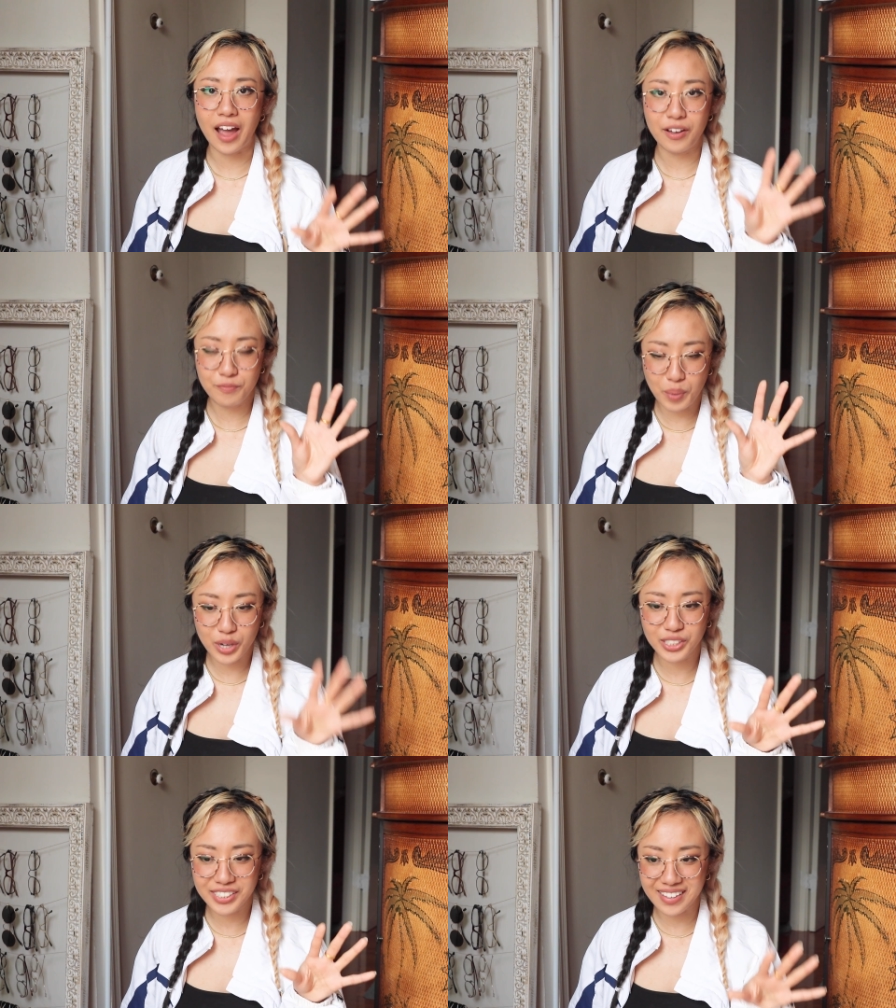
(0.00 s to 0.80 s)
I have
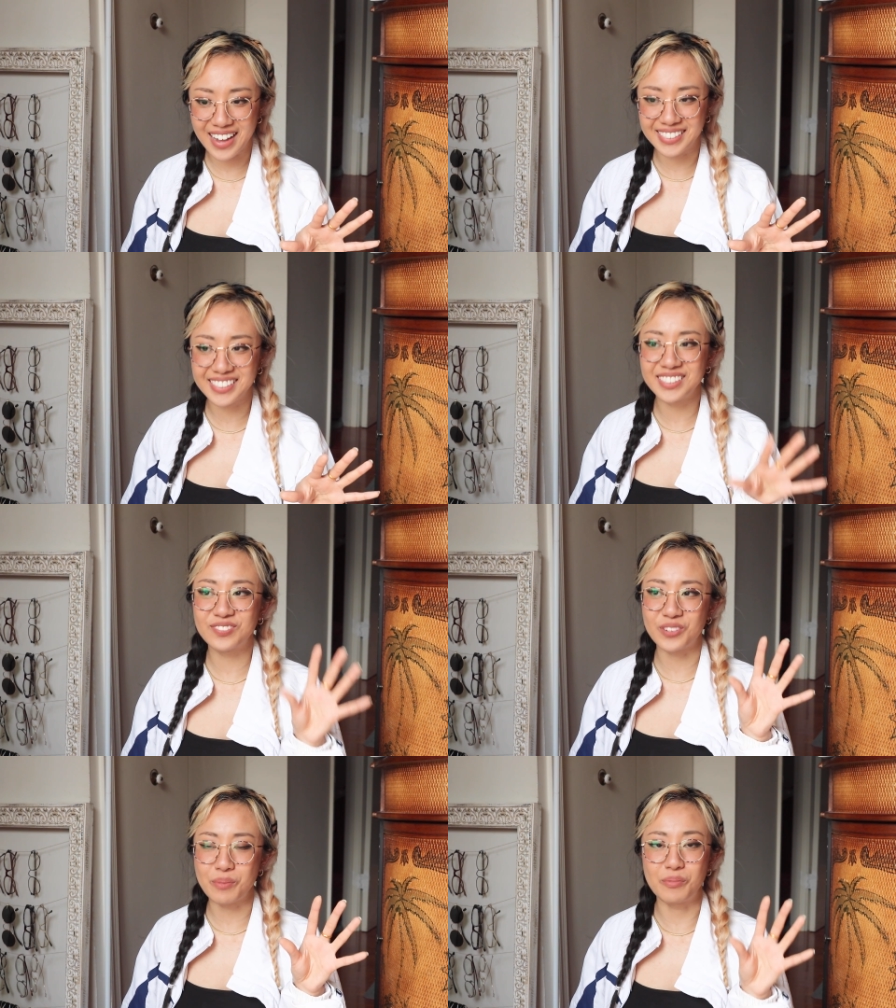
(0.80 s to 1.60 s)
purchased glasses
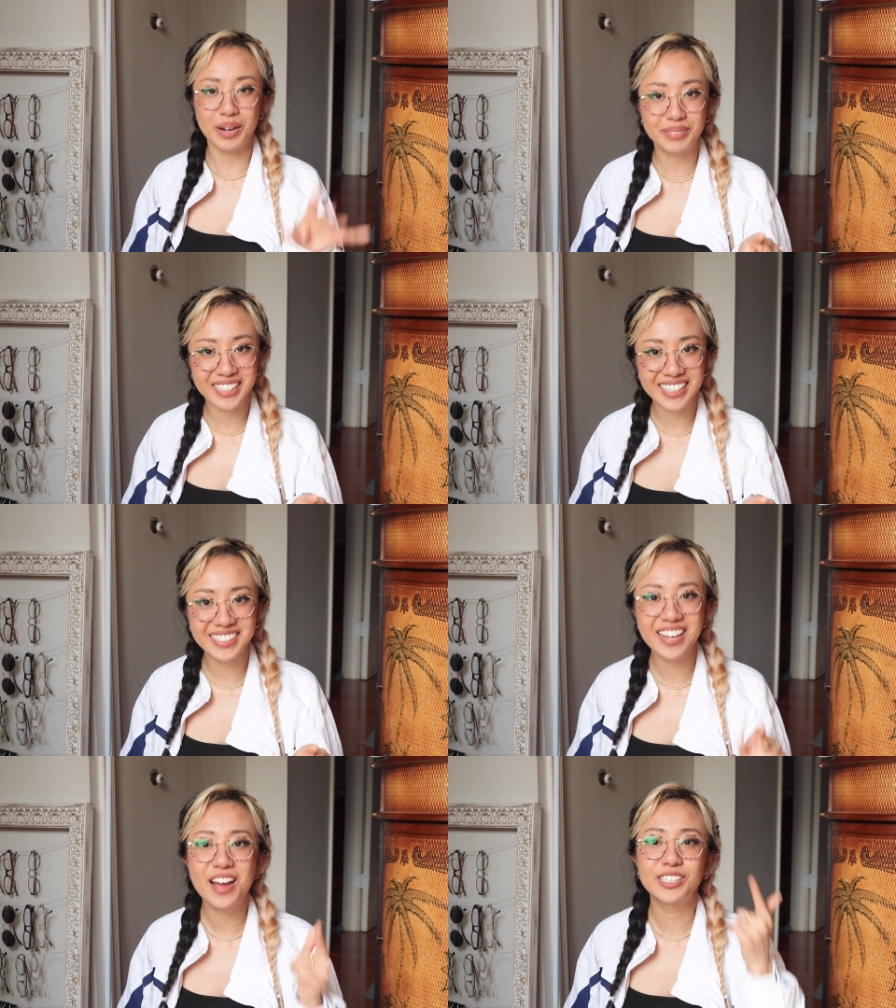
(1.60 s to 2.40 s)
from
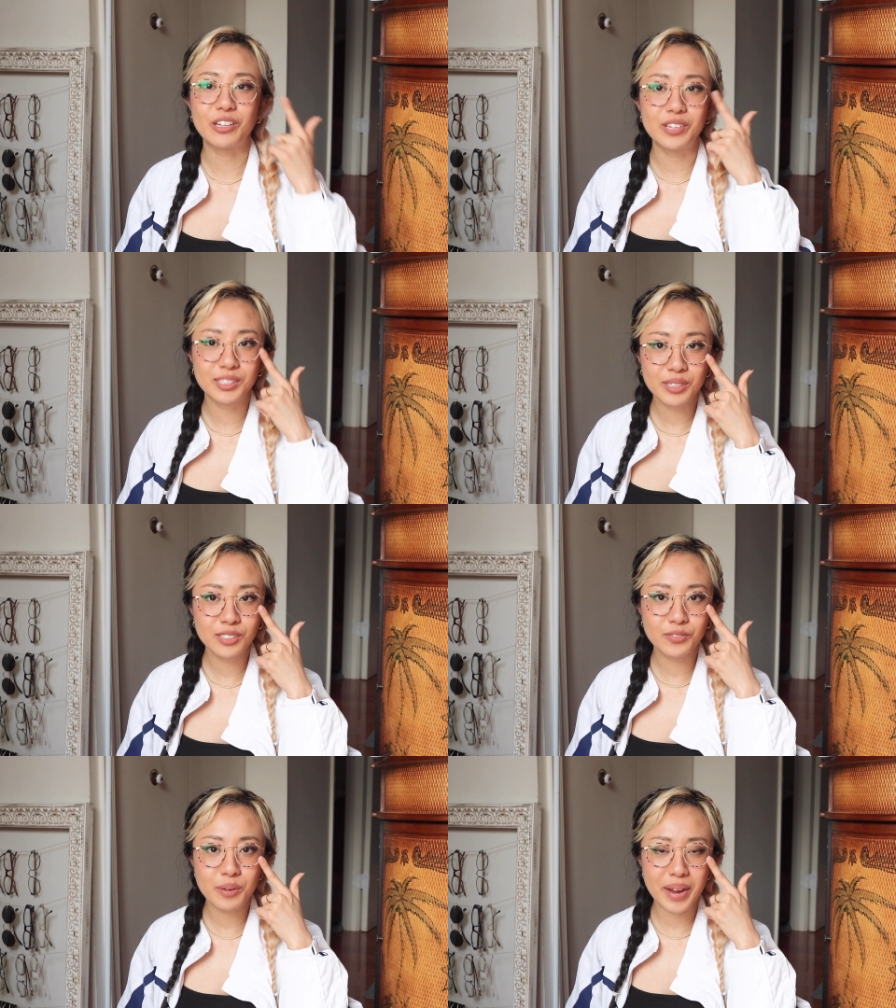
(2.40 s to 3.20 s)
websites. So this
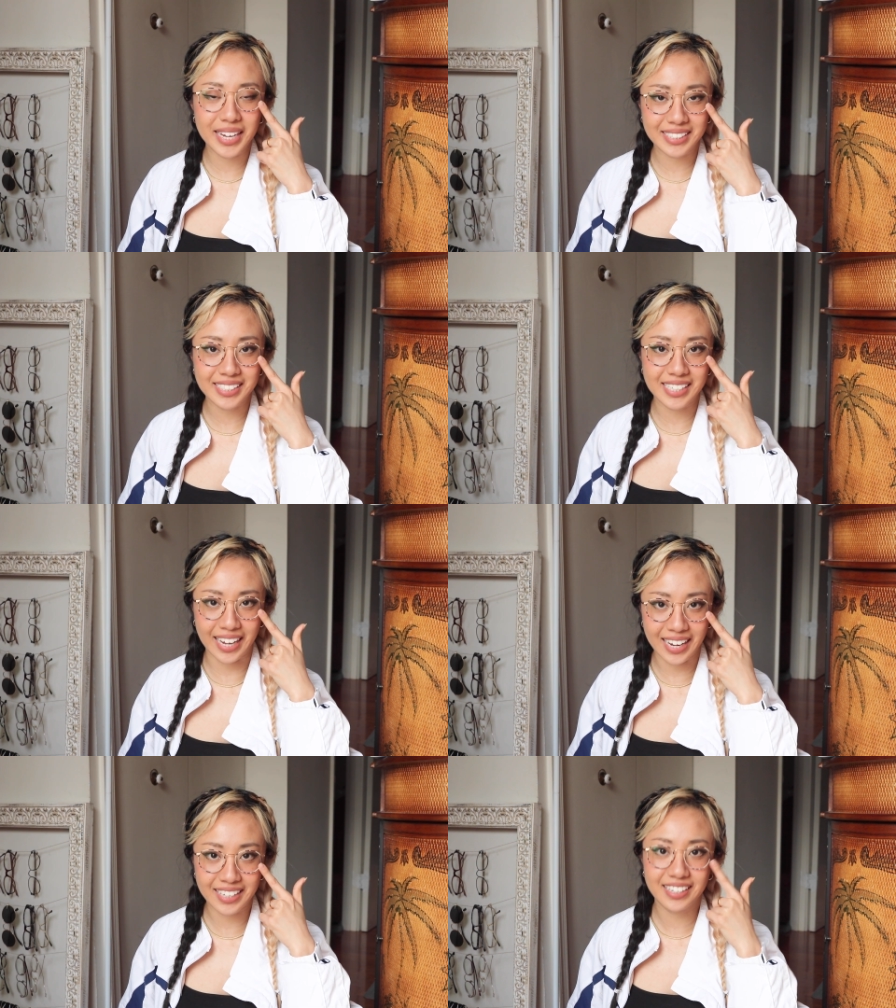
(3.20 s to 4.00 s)
one's from Ace and
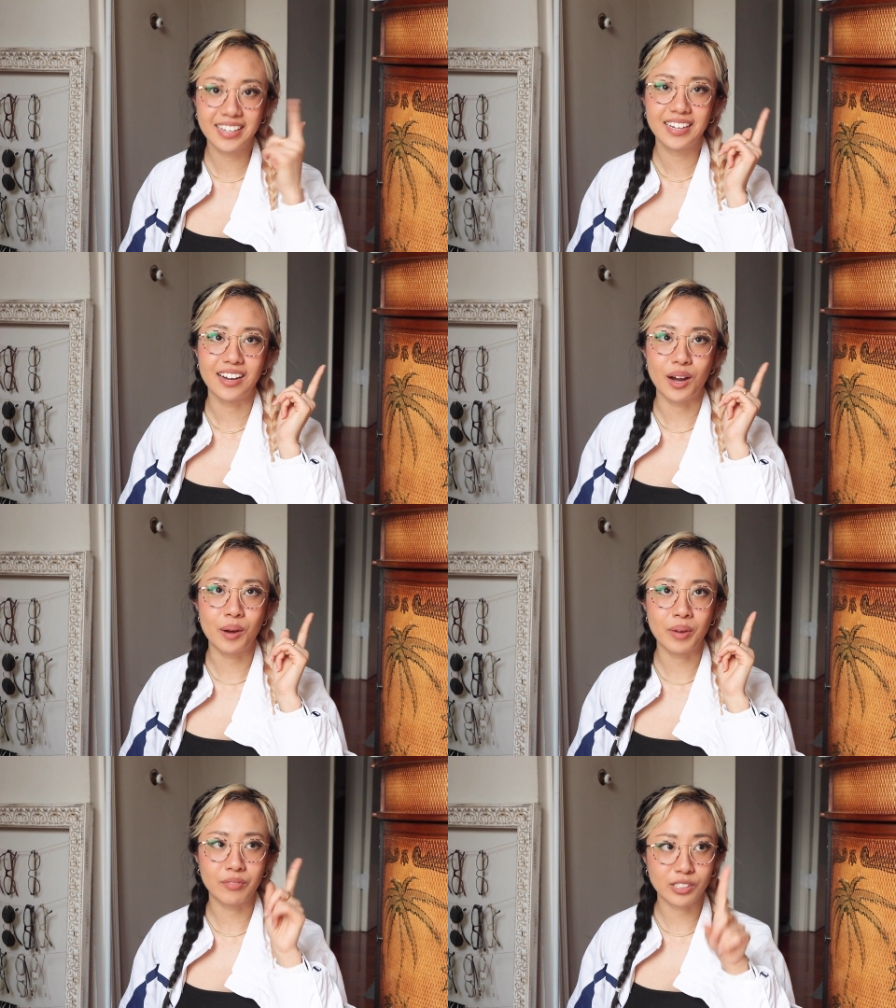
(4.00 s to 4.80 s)
Tate.
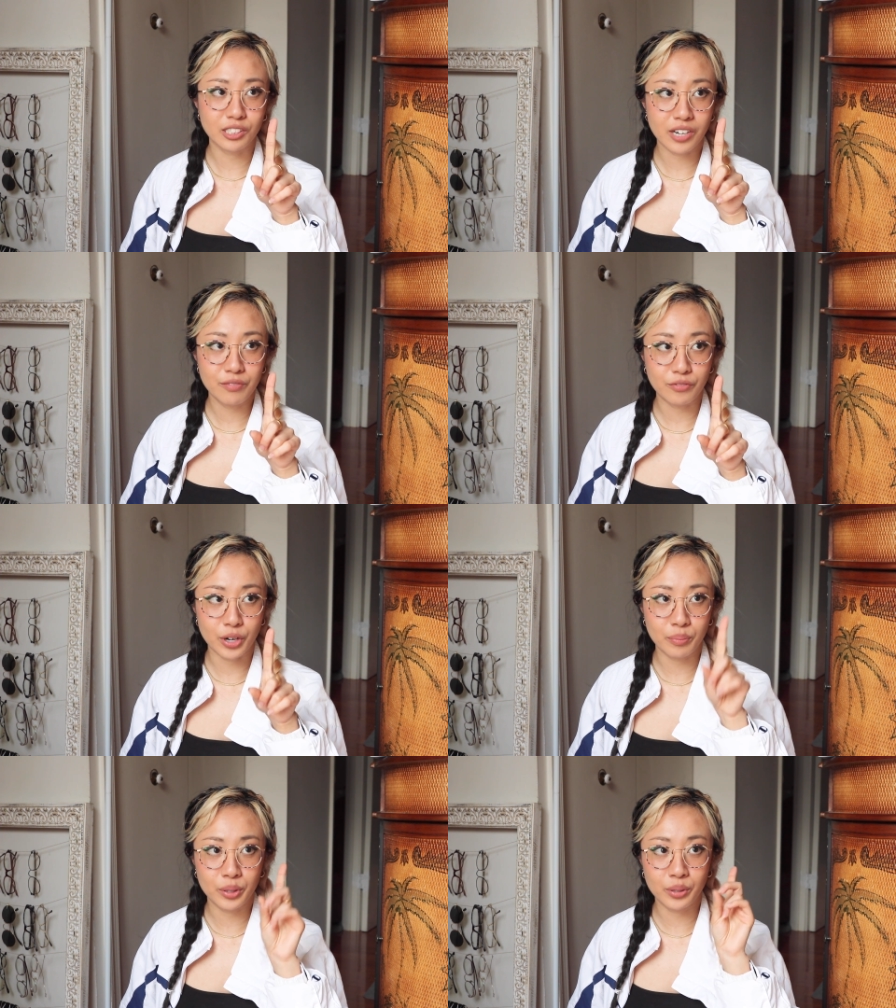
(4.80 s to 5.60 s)
Um, I've also tried
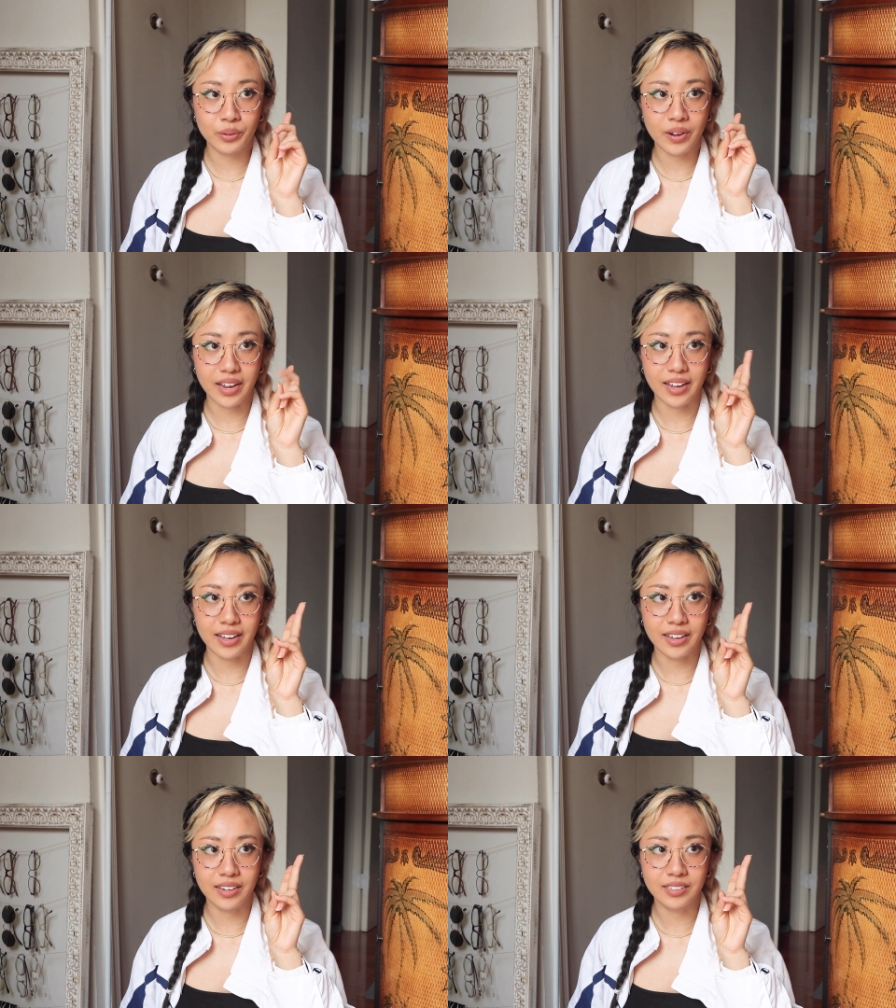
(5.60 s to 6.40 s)
Firmoo
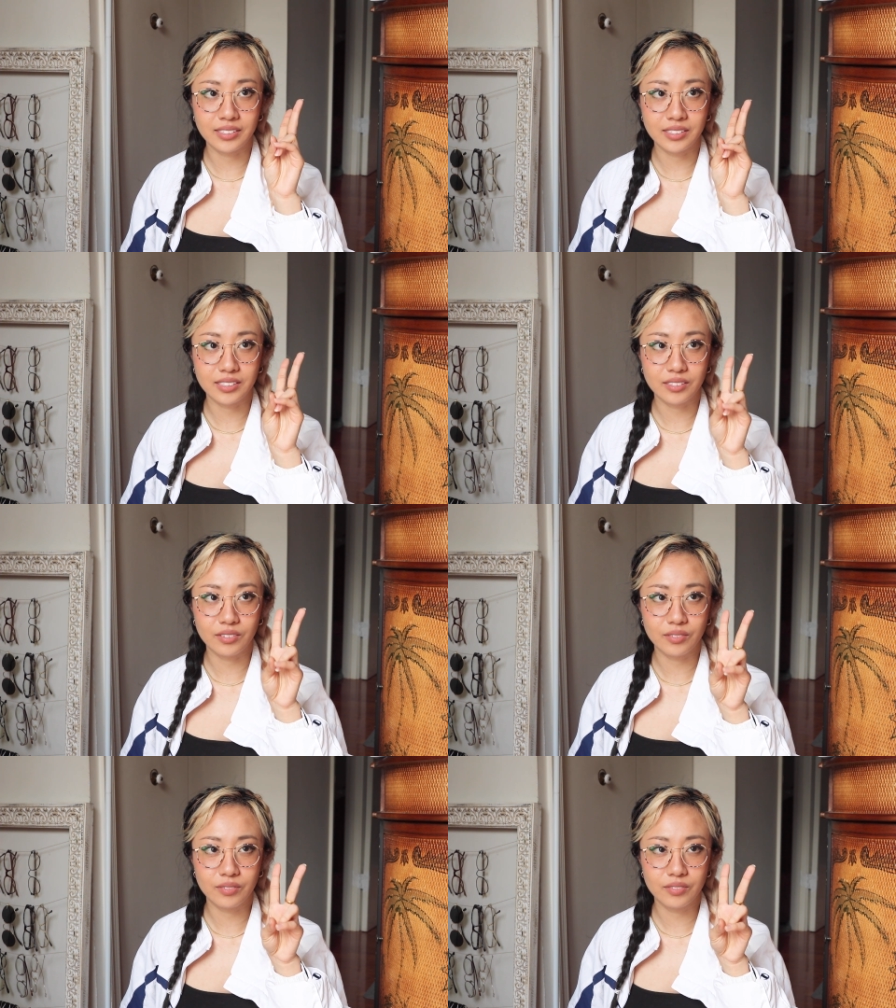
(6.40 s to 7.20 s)
and
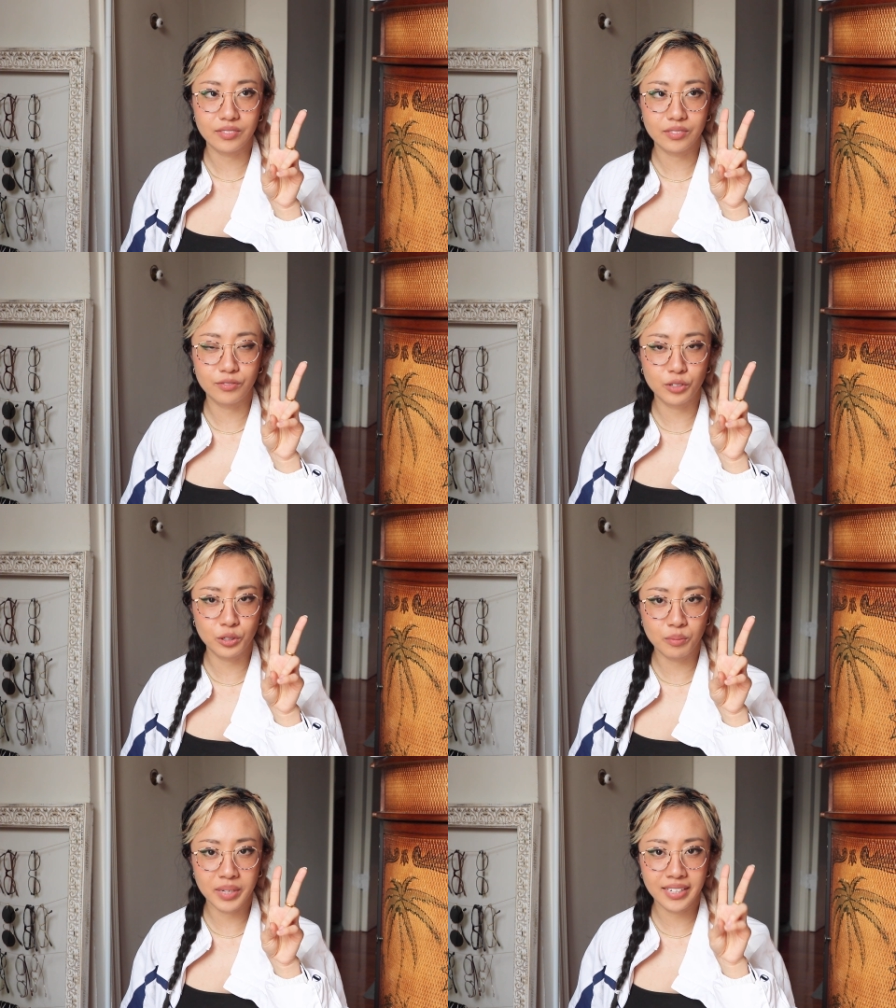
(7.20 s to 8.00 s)

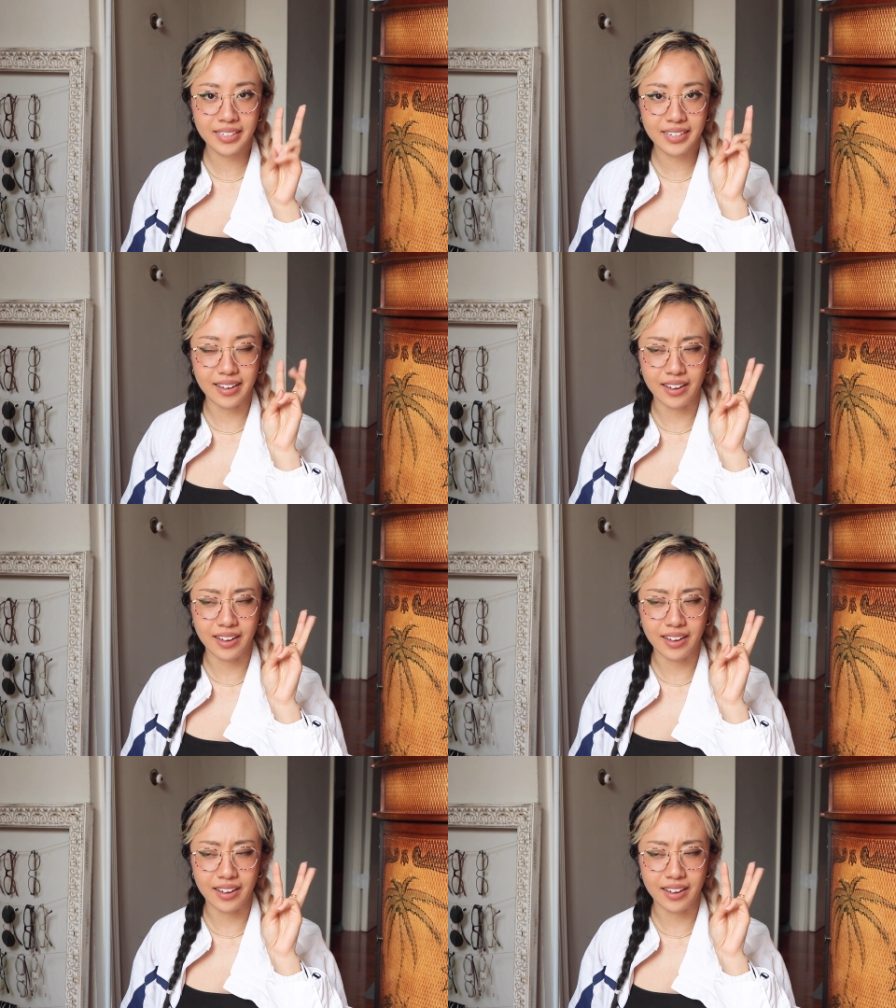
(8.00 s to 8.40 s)
Vugmi